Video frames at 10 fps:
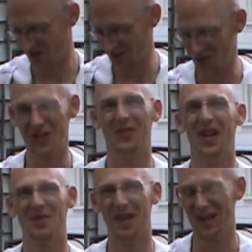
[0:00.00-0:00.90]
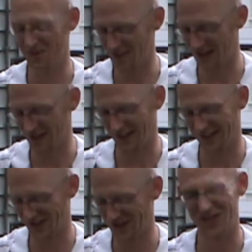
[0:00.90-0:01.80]
where it's 55 miles per hour. I think
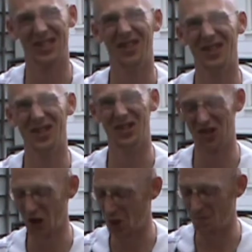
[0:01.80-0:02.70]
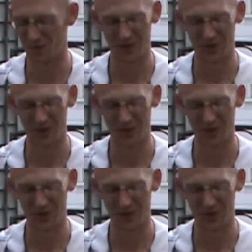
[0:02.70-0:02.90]
I was going 70 or so.